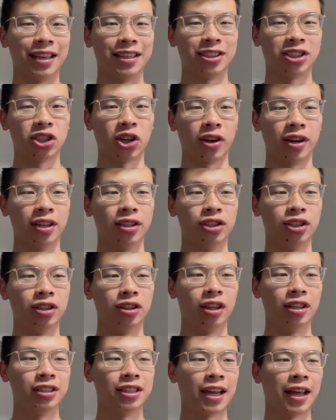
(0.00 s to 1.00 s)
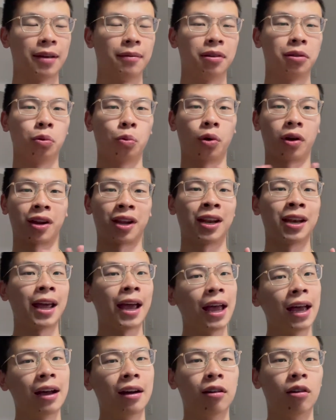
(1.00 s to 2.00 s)
starting the day with working
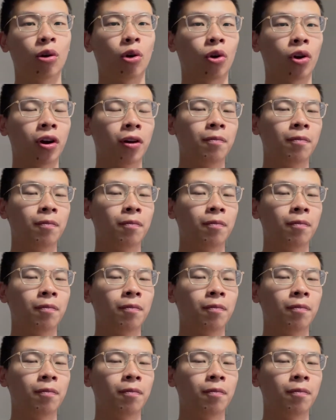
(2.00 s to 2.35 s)
out or